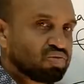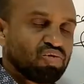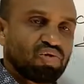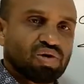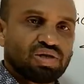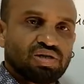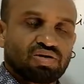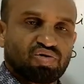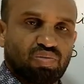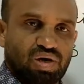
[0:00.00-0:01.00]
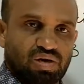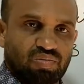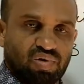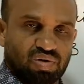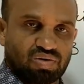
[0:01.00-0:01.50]
coordinate
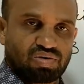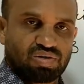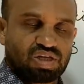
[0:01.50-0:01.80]
covalent bond.